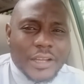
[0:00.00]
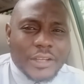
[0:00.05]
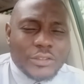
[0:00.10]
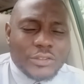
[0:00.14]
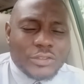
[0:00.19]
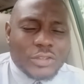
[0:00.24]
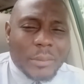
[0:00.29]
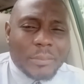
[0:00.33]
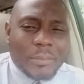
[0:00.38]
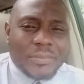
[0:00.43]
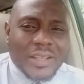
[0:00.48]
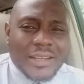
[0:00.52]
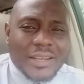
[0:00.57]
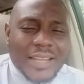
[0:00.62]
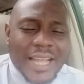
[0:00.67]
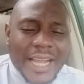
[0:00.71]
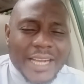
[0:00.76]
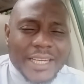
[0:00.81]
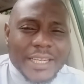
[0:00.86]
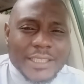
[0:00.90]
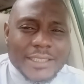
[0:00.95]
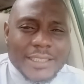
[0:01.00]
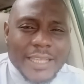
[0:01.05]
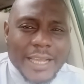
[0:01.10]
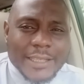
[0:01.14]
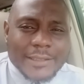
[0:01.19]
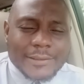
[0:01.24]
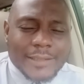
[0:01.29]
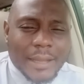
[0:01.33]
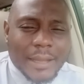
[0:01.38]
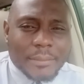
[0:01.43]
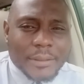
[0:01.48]
something like this
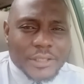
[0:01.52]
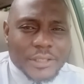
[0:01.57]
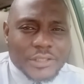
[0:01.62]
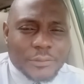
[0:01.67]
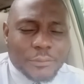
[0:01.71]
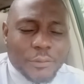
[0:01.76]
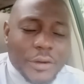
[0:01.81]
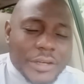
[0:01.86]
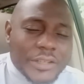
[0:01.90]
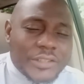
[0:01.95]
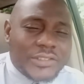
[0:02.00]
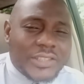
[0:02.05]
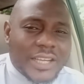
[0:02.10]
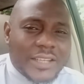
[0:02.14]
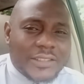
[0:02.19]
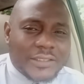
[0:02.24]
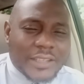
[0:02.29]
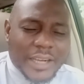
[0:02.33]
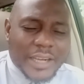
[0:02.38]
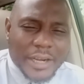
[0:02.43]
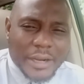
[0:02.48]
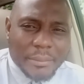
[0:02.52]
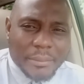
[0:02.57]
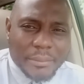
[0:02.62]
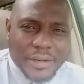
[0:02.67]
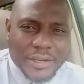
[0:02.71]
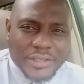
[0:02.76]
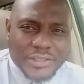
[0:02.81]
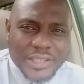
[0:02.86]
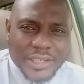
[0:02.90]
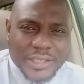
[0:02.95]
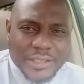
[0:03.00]
established, for instance, in
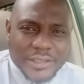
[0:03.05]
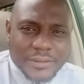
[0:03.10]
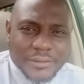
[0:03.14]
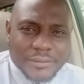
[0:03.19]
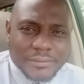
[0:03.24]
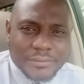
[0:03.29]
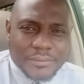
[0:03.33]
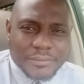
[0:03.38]
Anambra State,